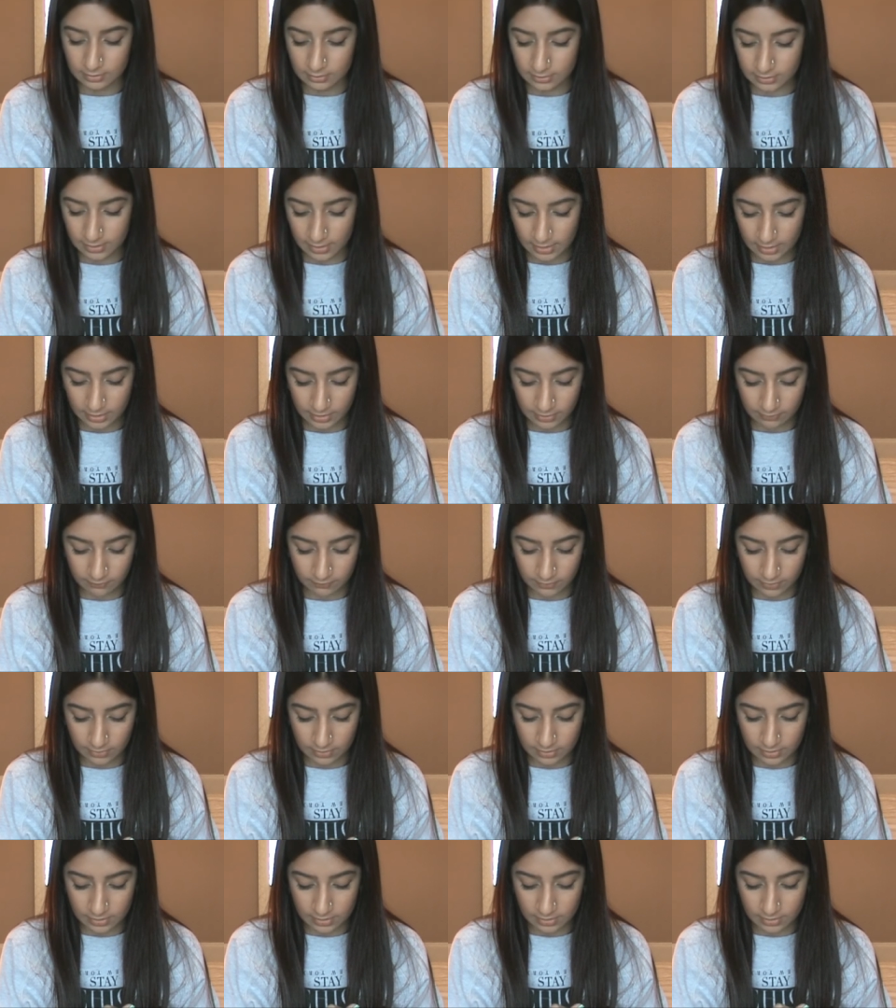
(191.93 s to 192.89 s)
Okay, I've
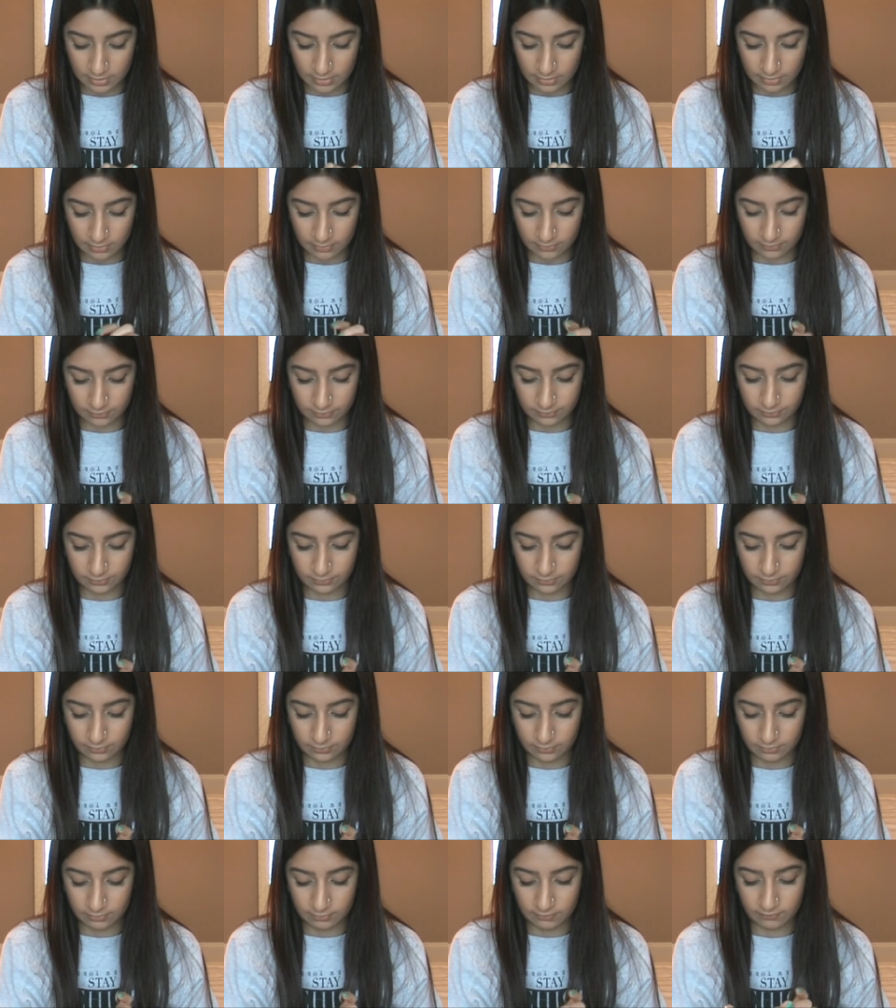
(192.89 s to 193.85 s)
got a
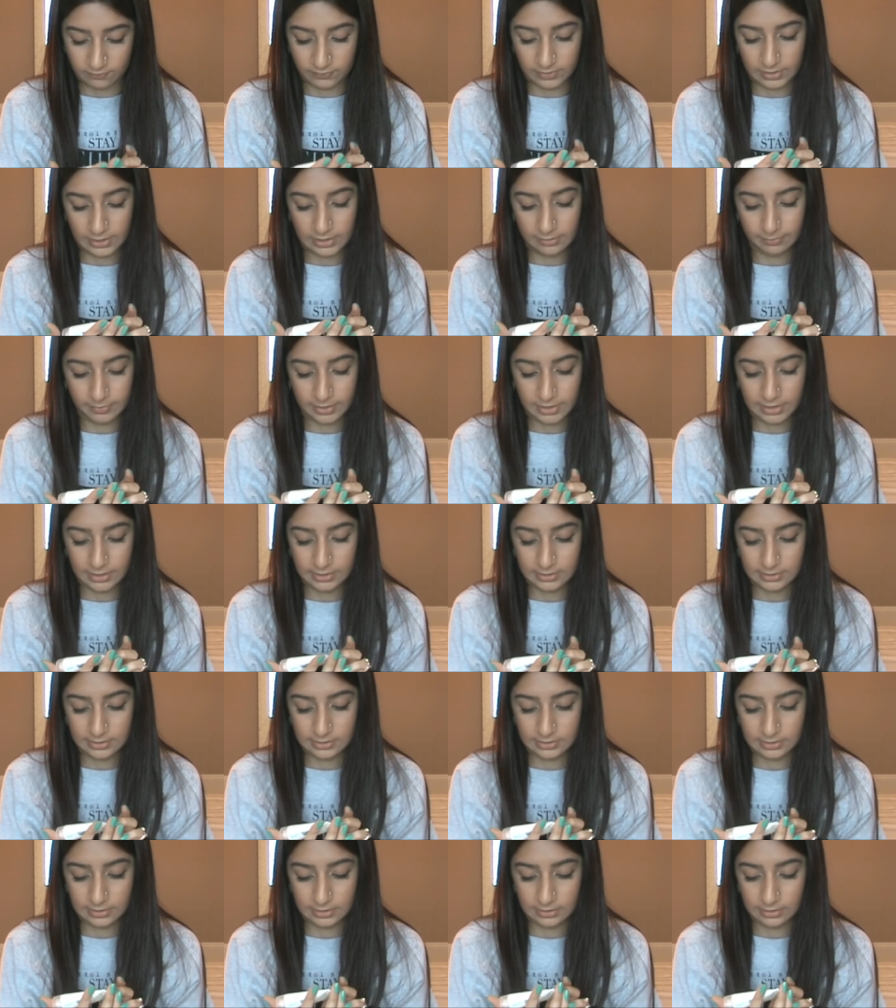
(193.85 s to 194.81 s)
Philip
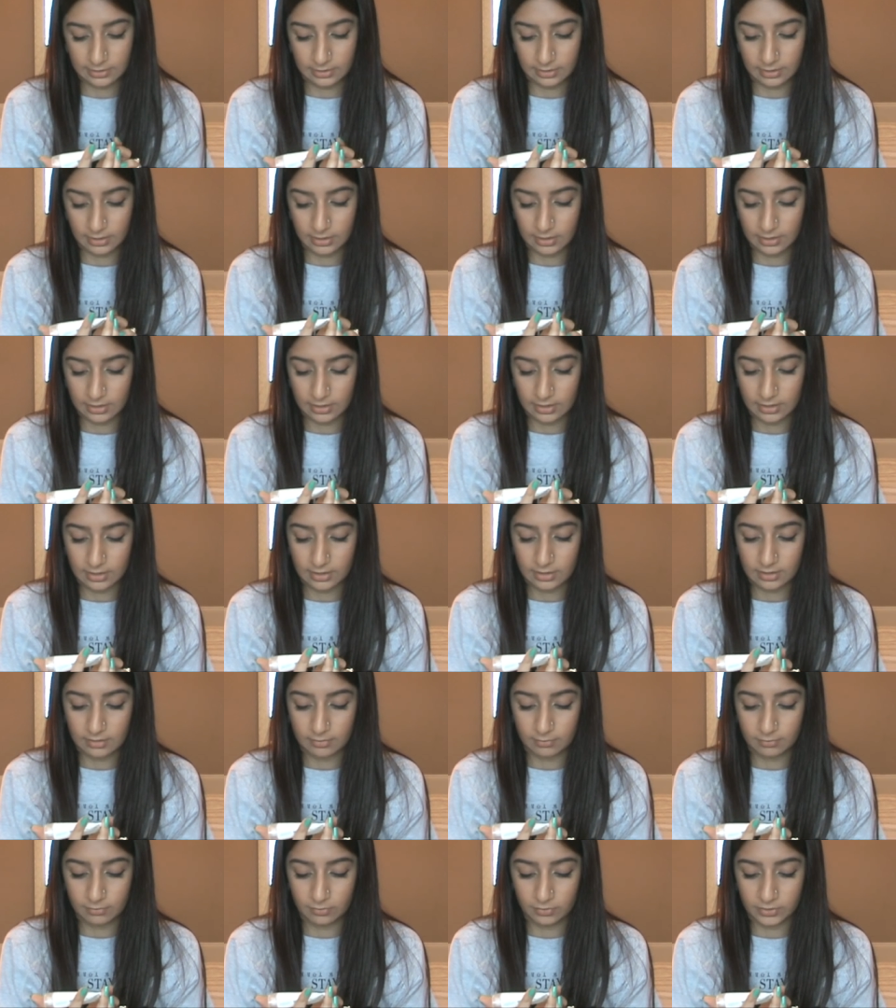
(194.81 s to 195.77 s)
Kingsley
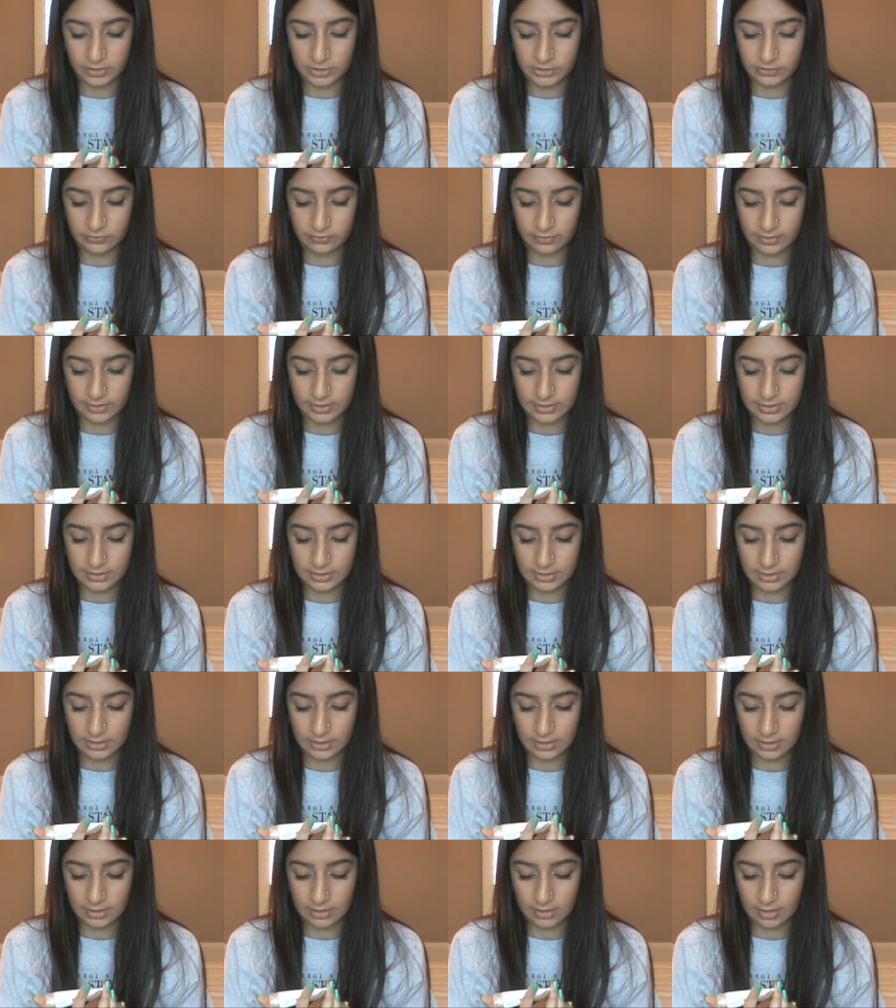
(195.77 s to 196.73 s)

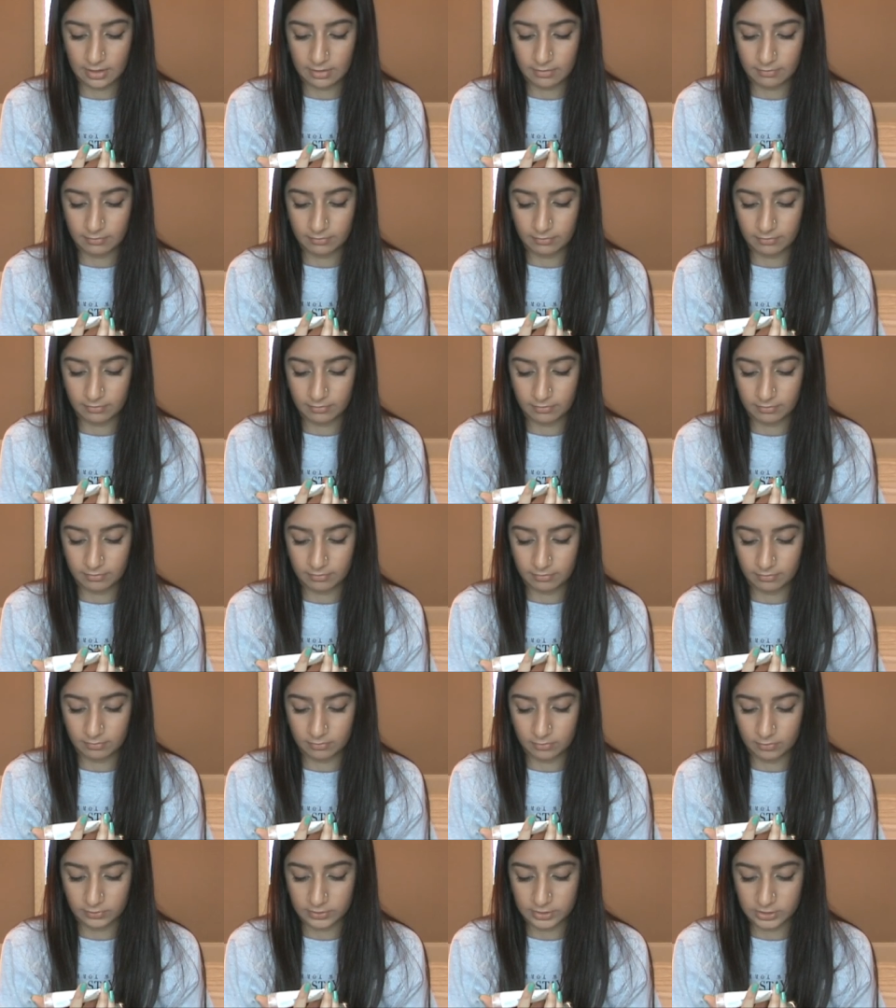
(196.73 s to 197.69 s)
Moisturising
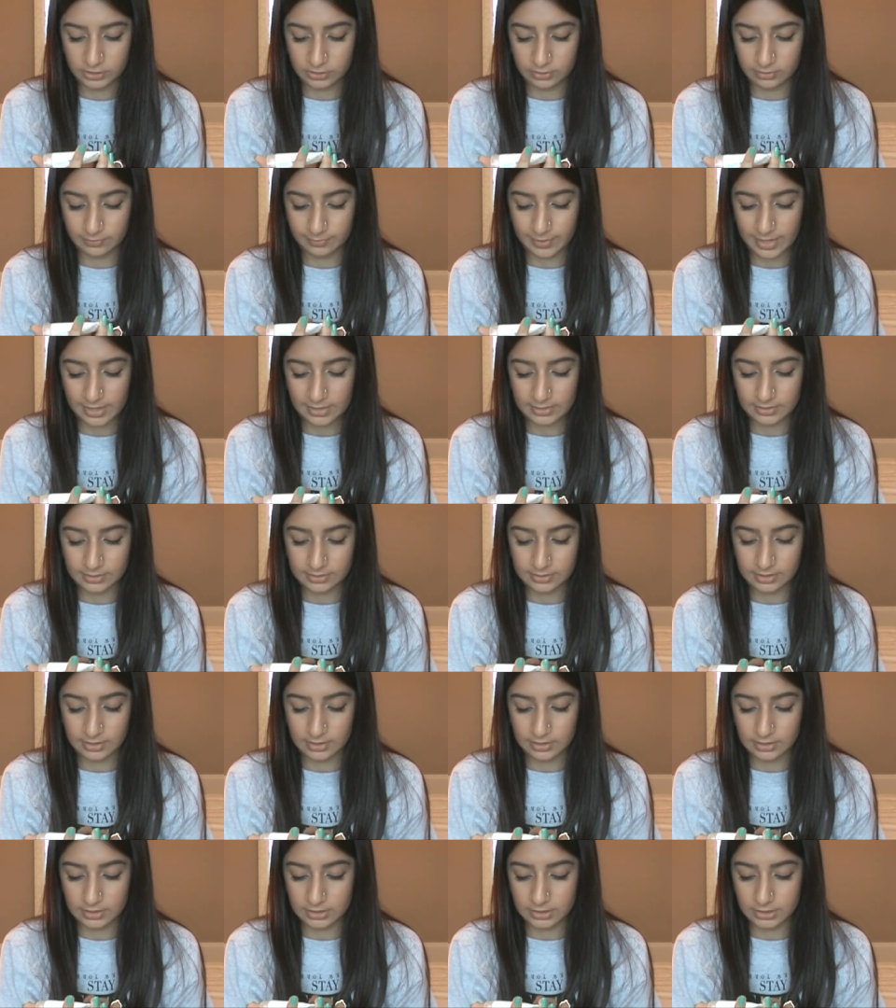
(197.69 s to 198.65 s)
Moisture
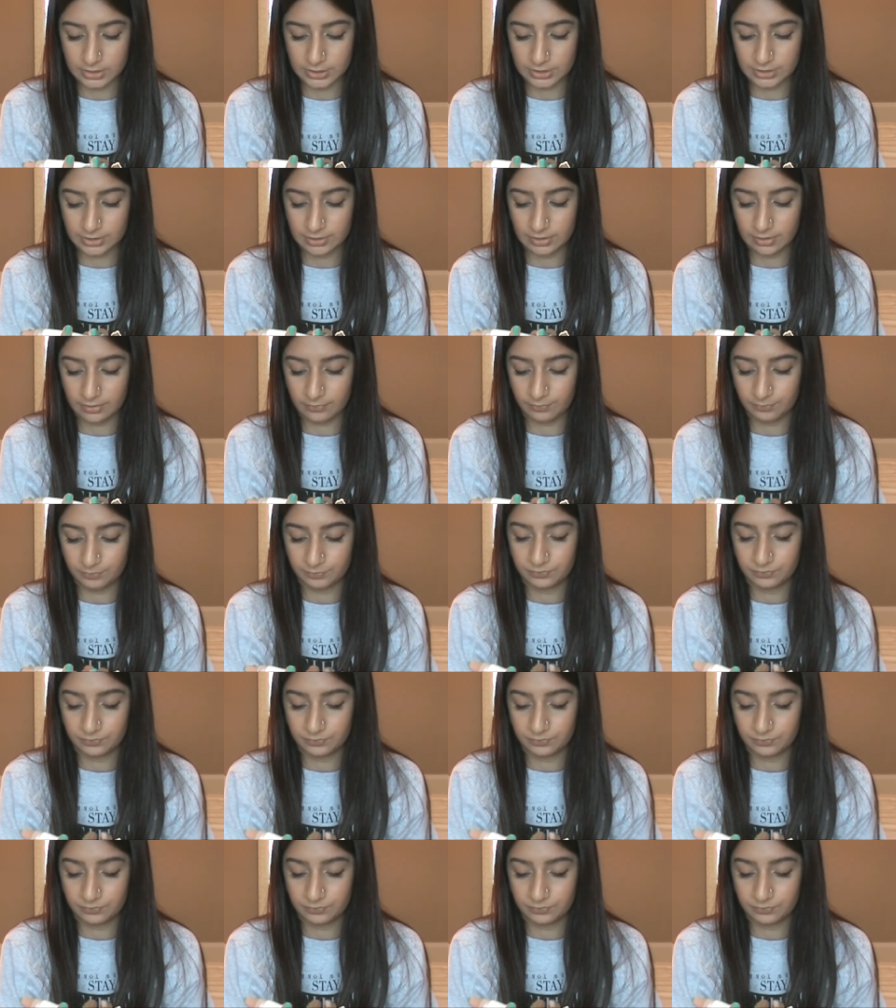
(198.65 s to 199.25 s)
Balancing Conditioner.